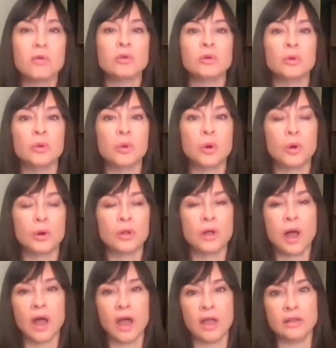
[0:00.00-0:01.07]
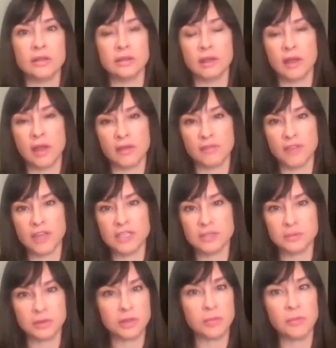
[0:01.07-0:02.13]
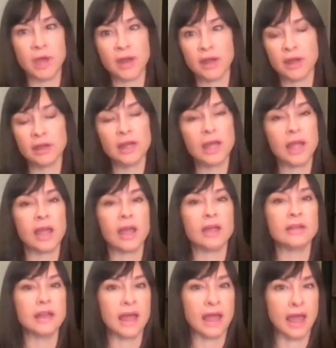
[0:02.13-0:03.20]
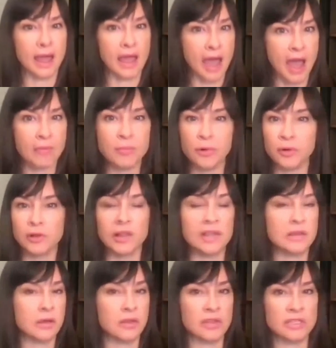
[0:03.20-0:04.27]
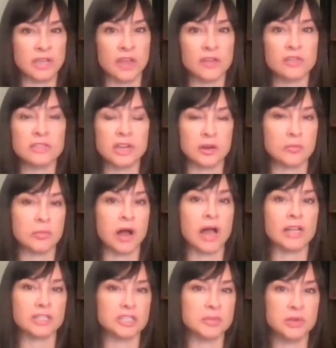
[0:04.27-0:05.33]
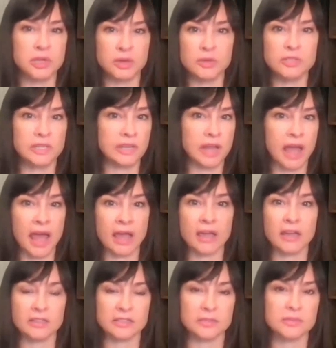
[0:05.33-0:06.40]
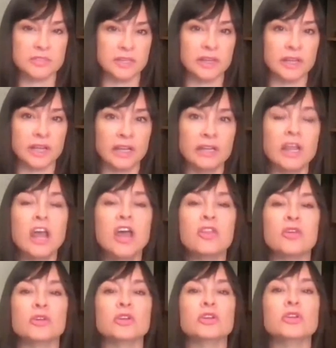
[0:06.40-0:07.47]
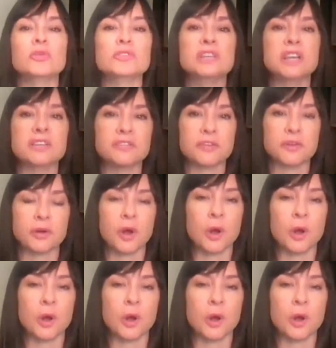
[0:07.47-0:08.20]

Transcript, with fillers: Google and Facebook, you know, Meta and Apple and these others that are buying GPUs and custom silicon, they're using it for their